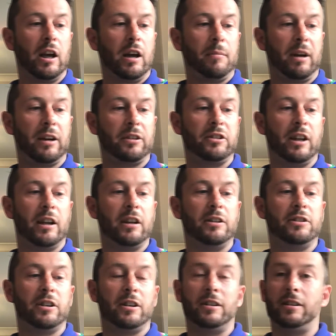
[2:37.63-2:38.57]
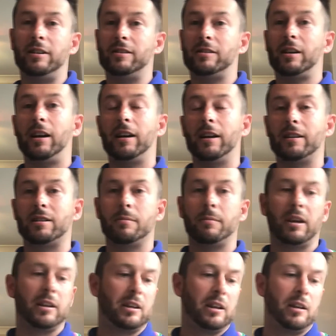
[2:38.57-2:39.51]
Passion, energy and desire to
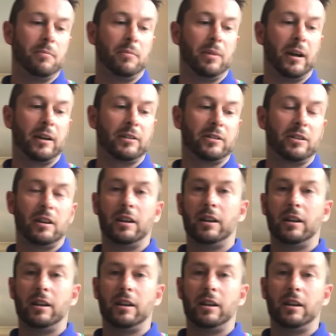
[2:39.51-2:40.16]
make an impact.